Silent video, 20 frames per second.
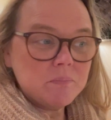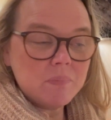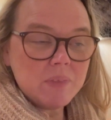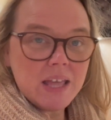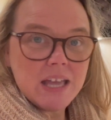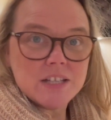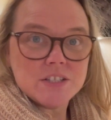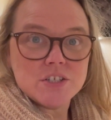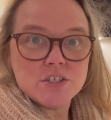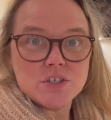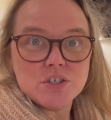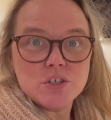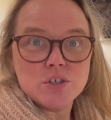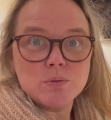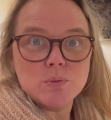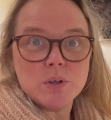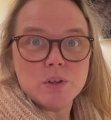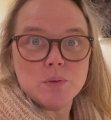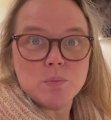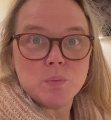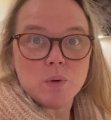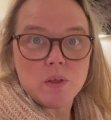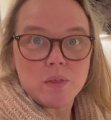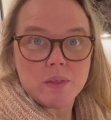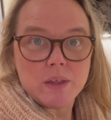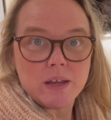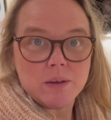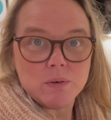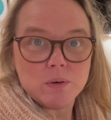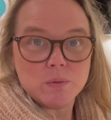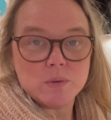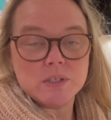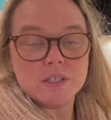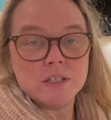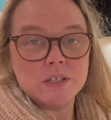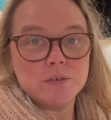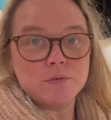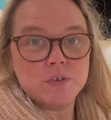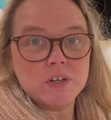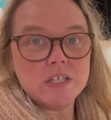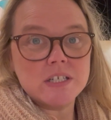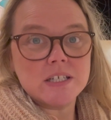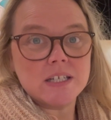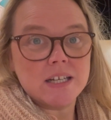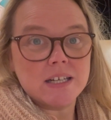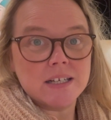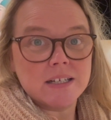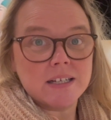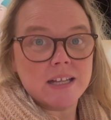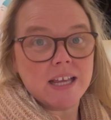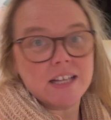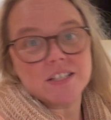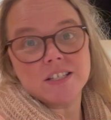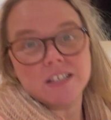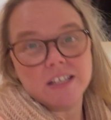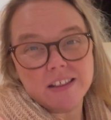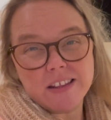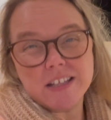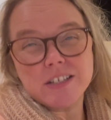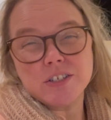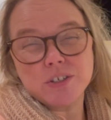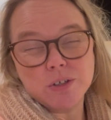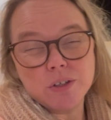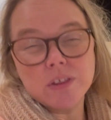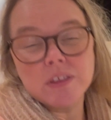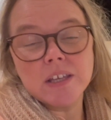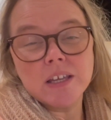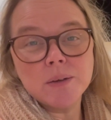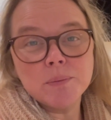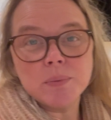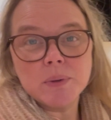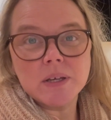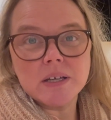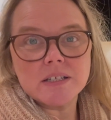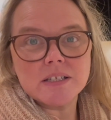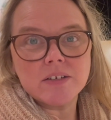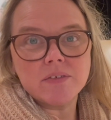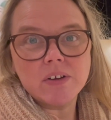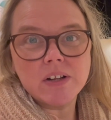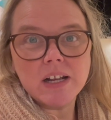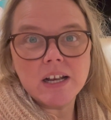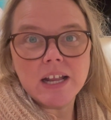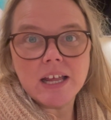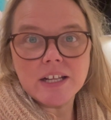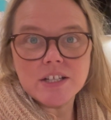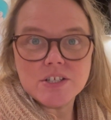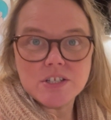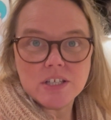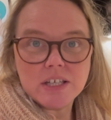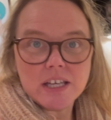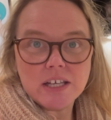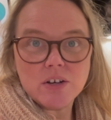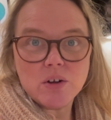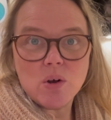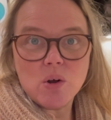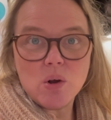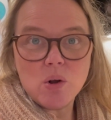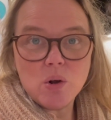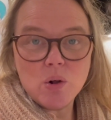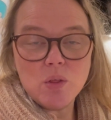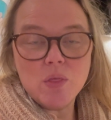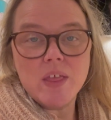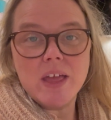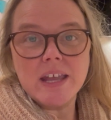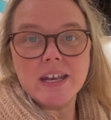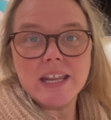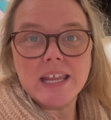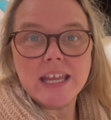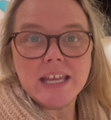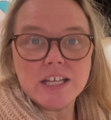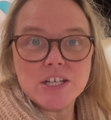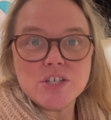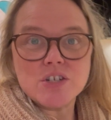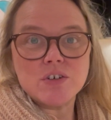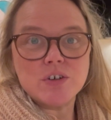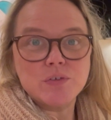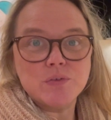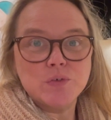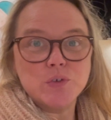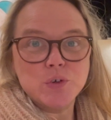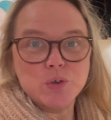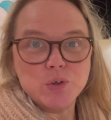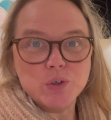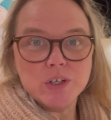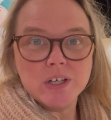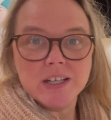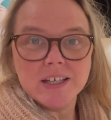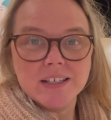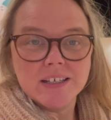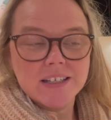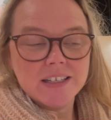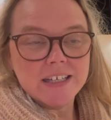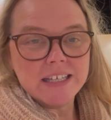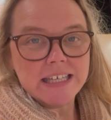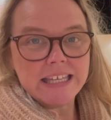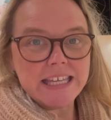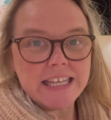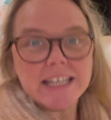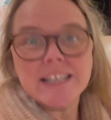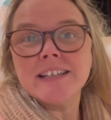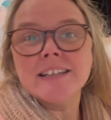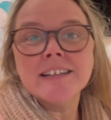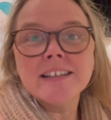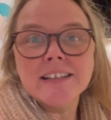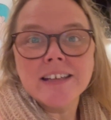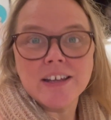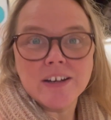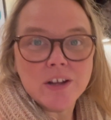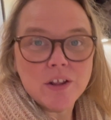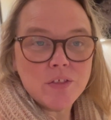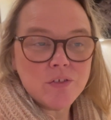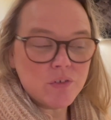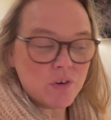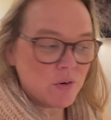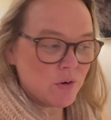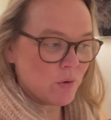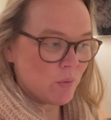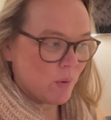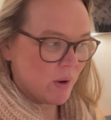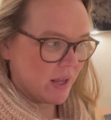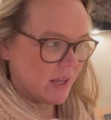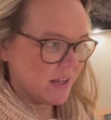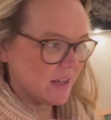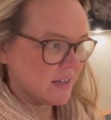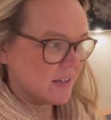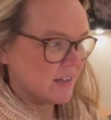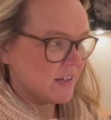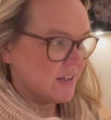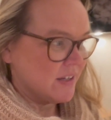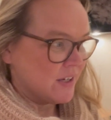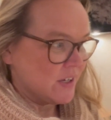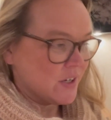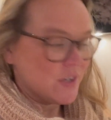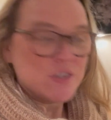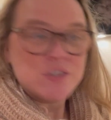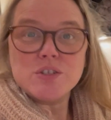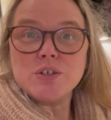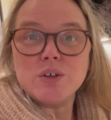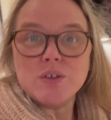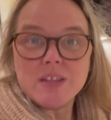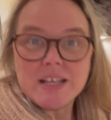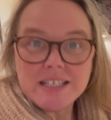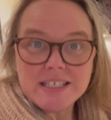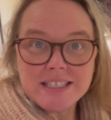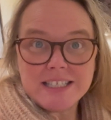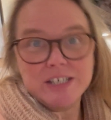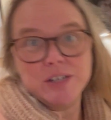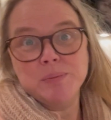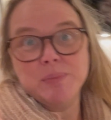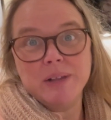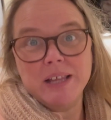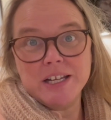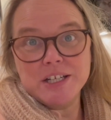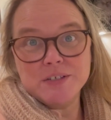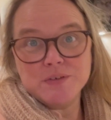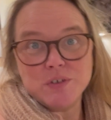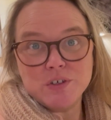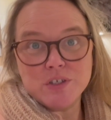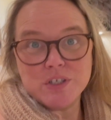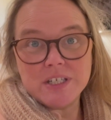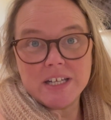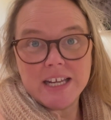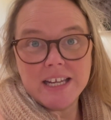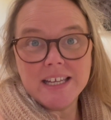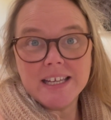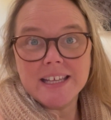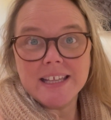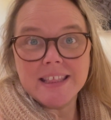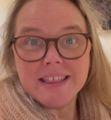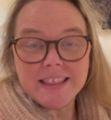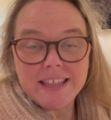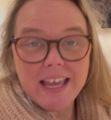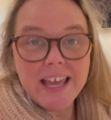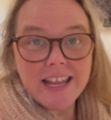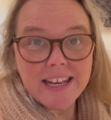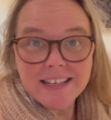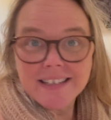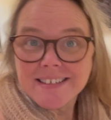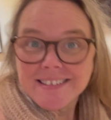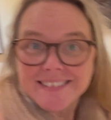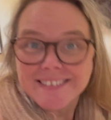had to do with whatever was in the fridge. And actually that's a good thing because I really like to get all that extra food eaten and not thrown away. So that's dinner plans for today. And then